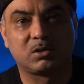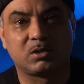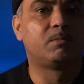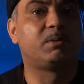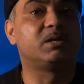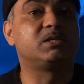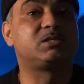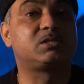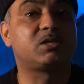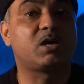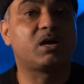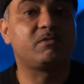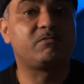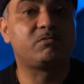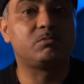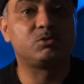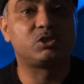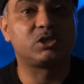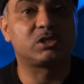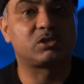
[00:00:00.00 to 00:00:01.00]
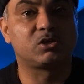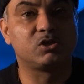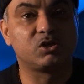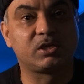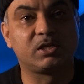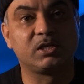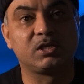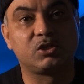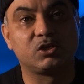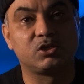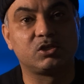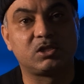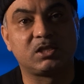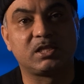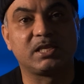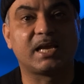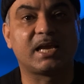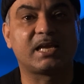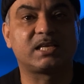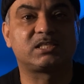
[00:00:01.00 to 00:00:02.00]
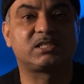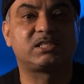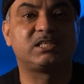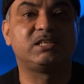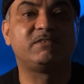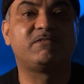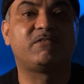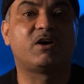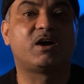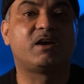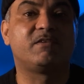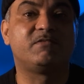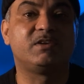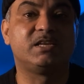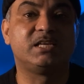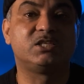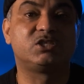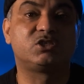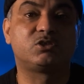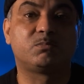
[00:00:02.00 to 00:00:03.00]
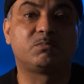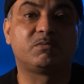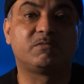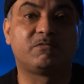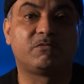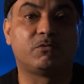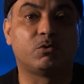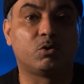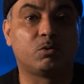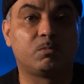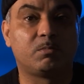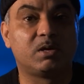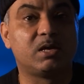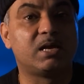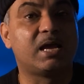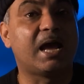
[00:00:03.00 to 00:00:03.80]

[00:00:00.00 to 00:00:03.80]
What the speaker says: But aside from just looking good, the X-T5 needs to perform